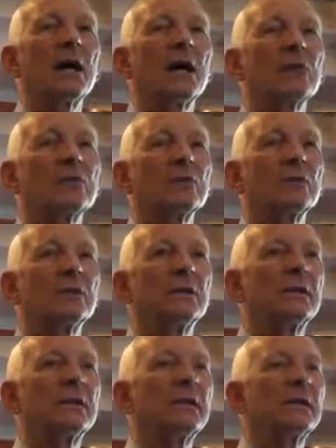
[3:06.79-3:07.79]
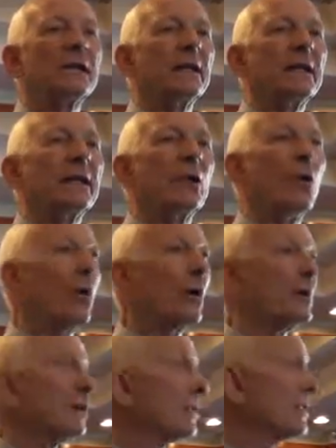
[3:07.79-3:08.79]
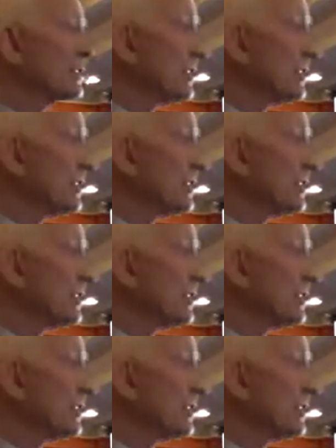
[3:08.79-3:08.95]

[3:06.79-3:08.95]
codicil. Or you can